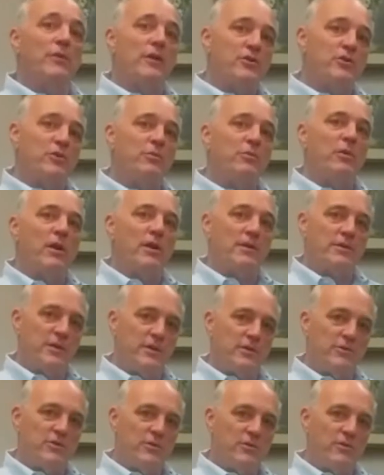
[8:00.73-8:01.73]
That's your
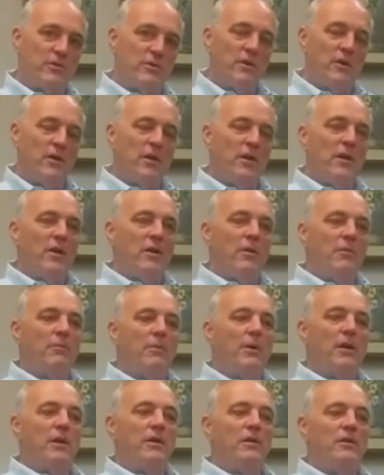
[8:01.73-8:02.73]
processor.
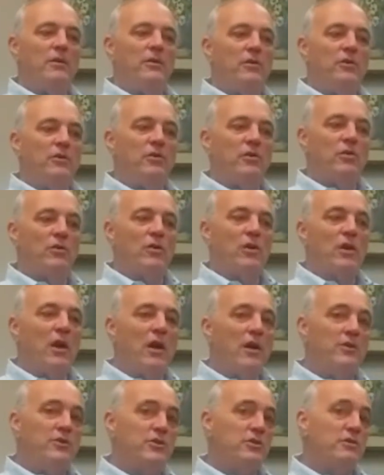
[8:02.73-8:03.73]
But your
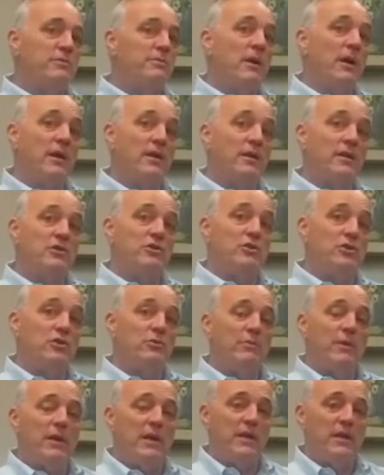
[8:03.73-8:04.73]
conscious mind is
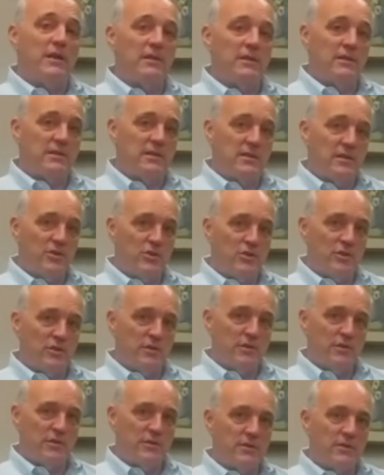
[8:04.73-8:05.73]
you making decisions.
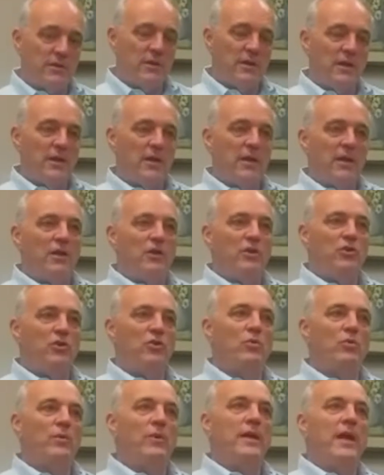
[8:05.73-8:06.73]

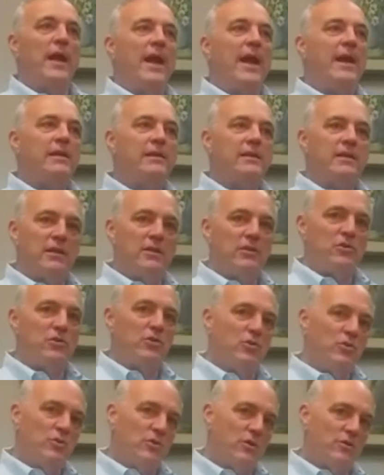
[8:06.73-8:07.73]
You reacting
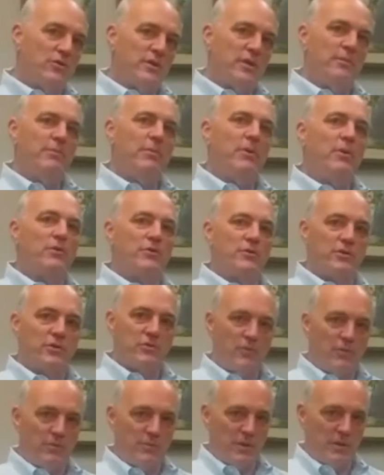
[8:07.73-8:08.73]
to those
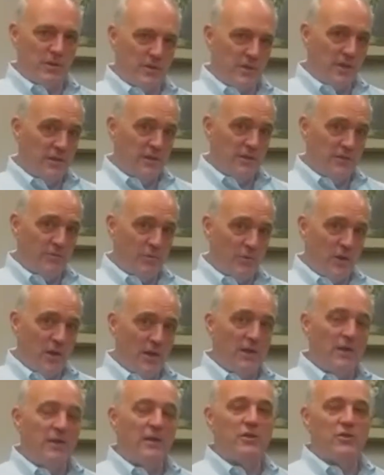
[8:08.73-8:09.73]
impulses from the instinctive
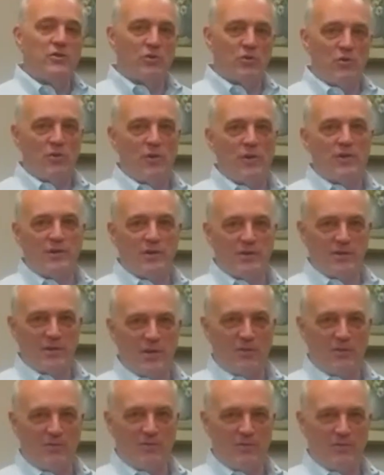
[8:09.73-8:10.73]
brain is your crazy
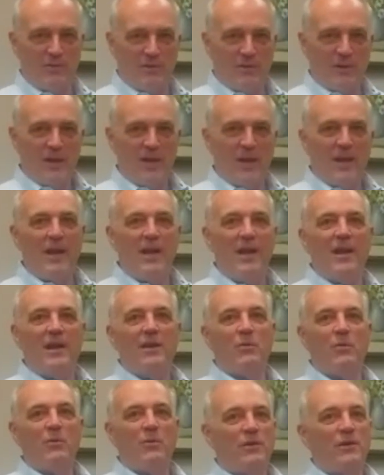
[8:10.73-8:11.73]
self. And
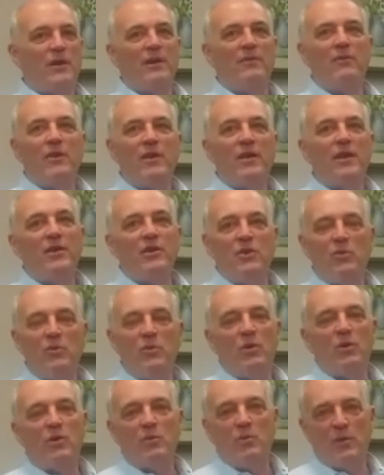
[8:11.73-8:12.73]
it will never get you
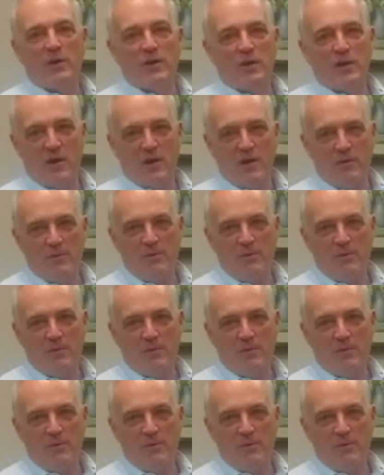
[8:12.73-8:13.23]
where you want to go.